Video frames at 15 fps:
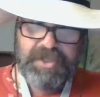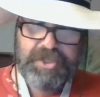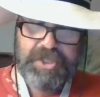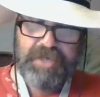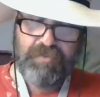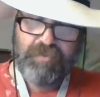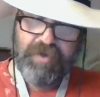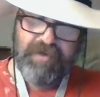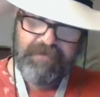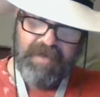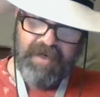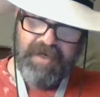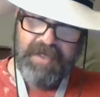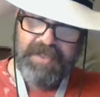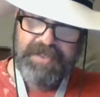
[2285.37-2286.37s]
He
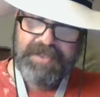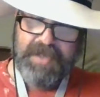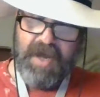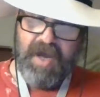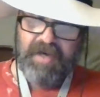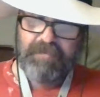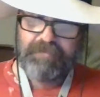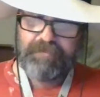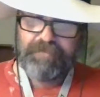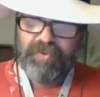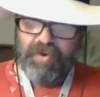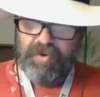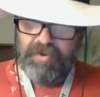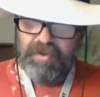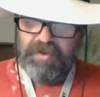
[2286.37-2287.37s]
remarried a
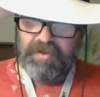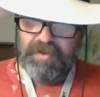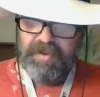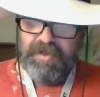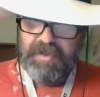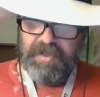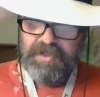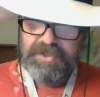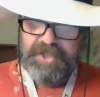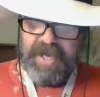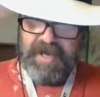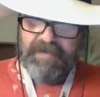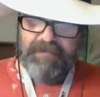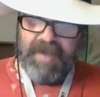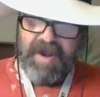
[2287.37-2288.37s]
stockbroker,
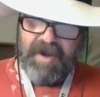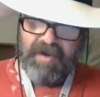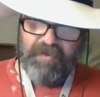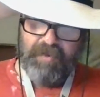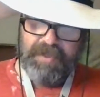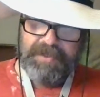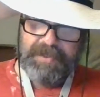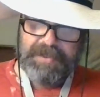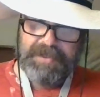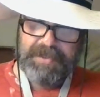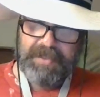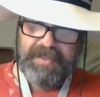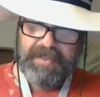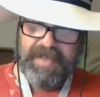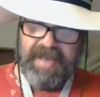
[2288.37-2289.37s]
Jack Meyerowitz,
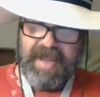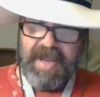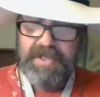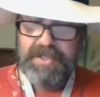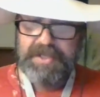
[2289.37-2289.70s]
and they had a